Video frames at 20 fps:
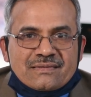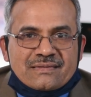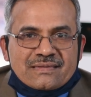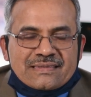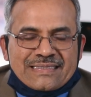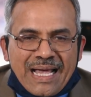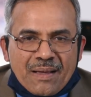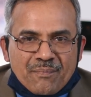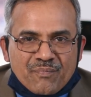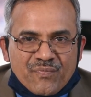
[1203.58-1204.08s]

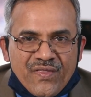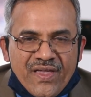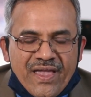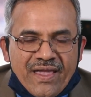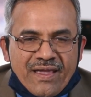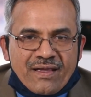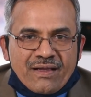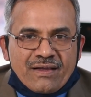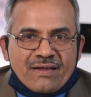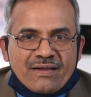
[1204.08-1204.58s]

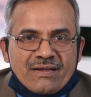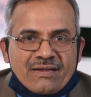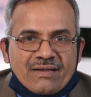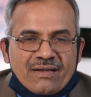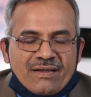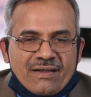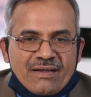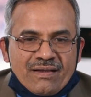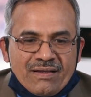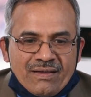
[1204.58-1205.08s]
something
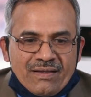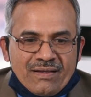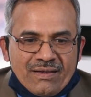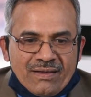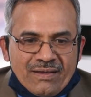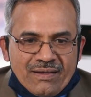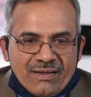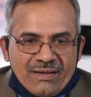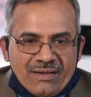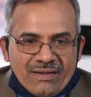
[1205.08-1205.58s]

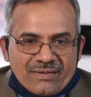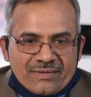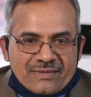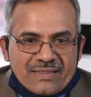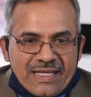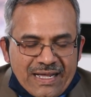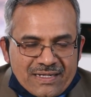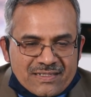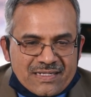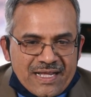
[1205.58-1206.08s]

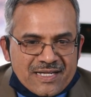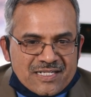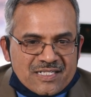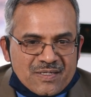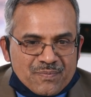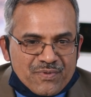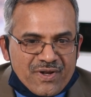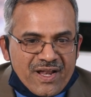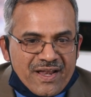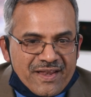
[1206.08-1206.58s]
that
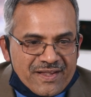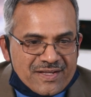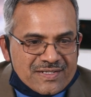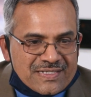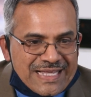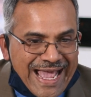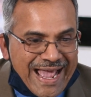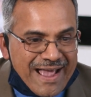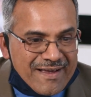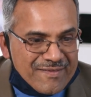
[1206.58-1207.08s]

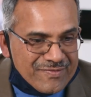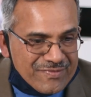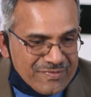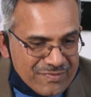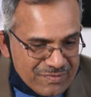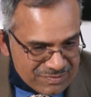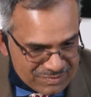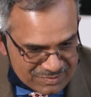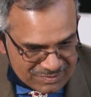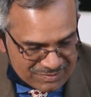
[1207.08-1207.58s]
entrepreneurs have.
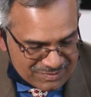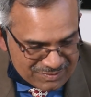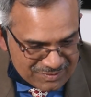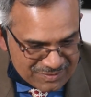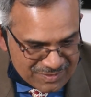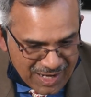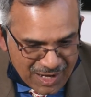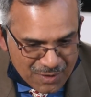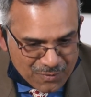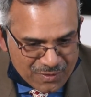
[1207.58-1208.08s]

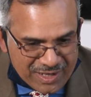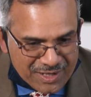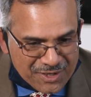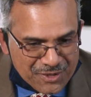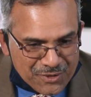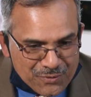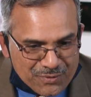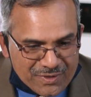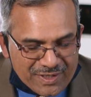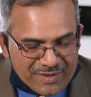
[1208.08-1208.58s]
Mm-hmm. How
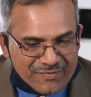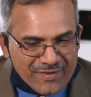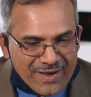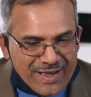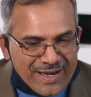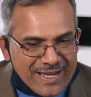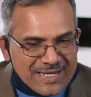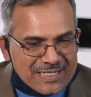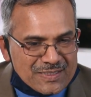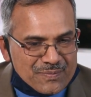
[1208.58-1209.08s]
can you
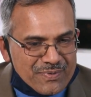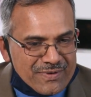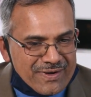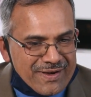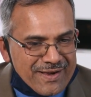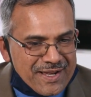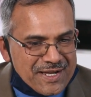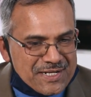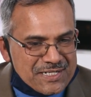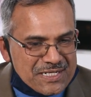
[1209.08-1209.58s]
define
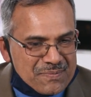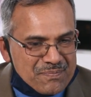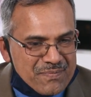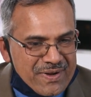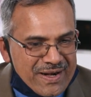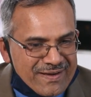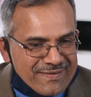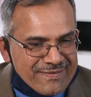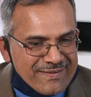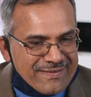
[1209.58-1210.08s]
entrepreneurship
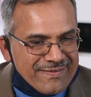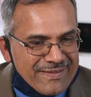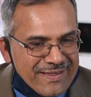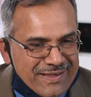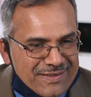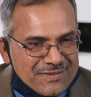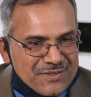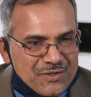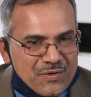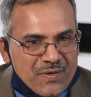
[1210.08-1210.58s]
better than
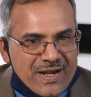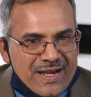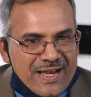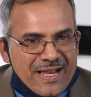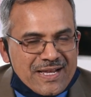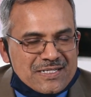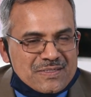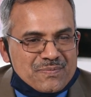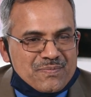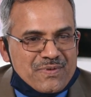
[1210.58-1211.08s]
this? You are
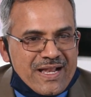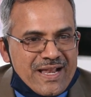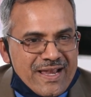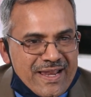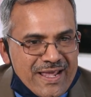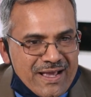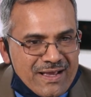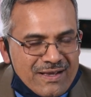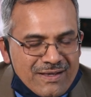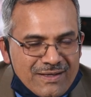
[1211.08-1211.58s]
an
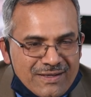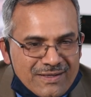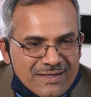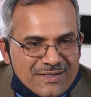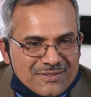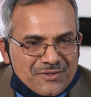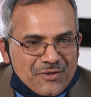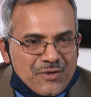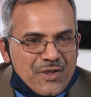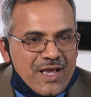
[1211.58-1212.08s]
entrepreneur,
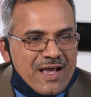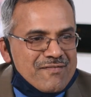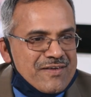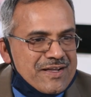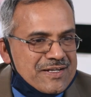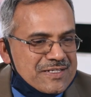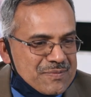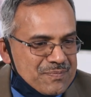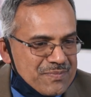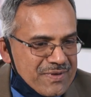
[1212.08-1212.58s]
so you have
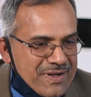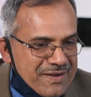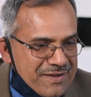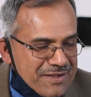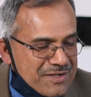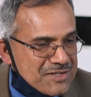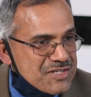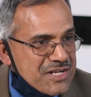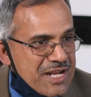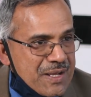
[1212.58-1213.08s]

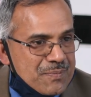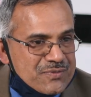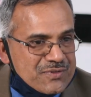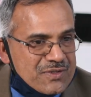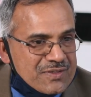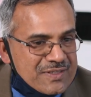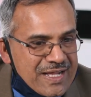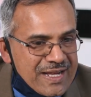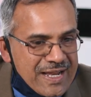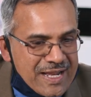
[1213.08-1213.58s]
entrepreneurship.
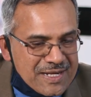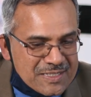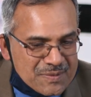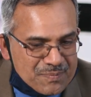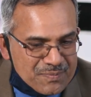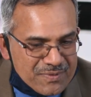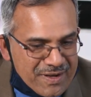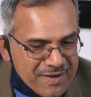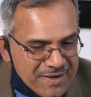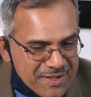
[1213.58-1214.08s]
So that
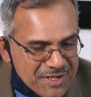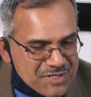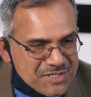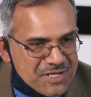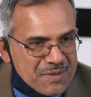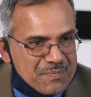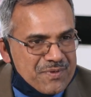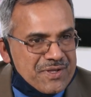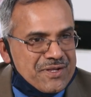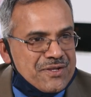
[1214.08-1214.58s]

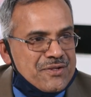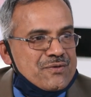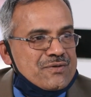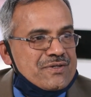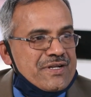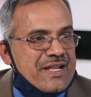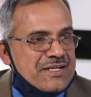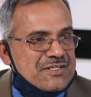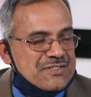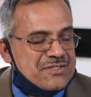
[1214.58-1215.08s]
entrepreneurship in you
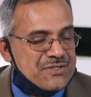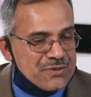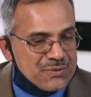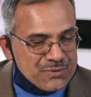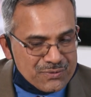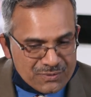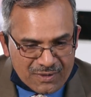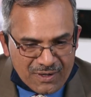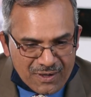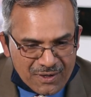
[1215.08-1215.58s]
takes
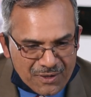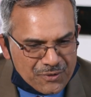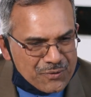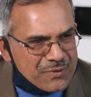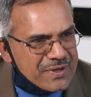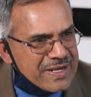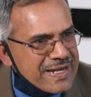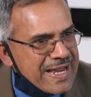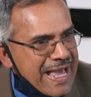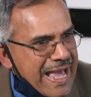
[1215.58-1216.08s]
you,
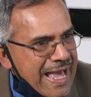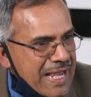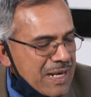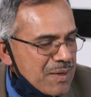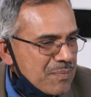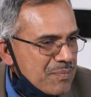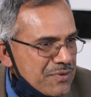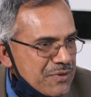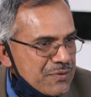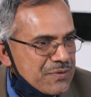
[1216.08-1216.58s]
you need
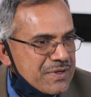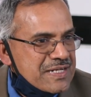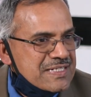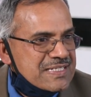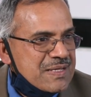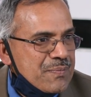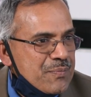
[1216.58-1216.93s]
help, you need